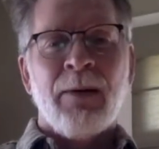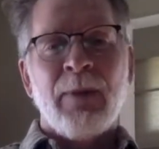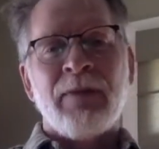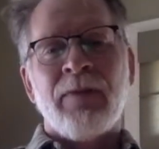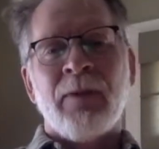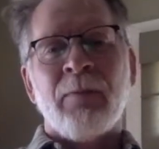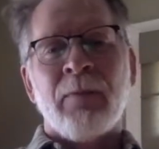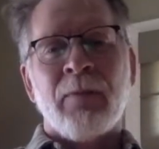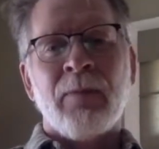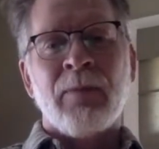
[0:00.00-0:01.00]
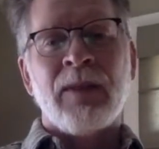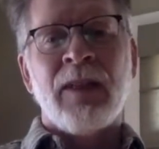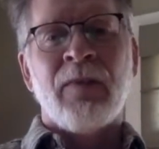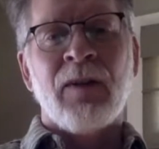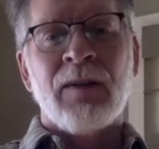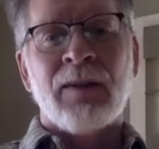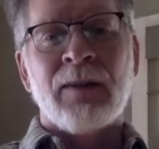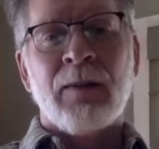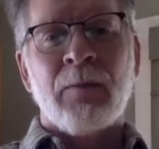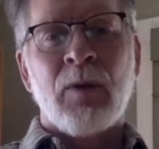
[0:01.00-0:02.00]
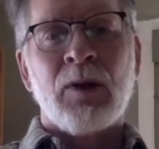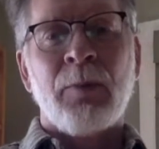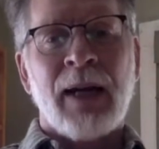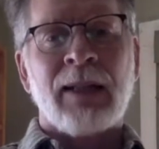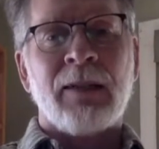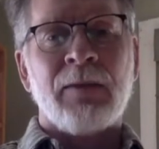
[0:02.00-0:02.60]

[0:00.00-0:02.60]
uh, but from different perspectives.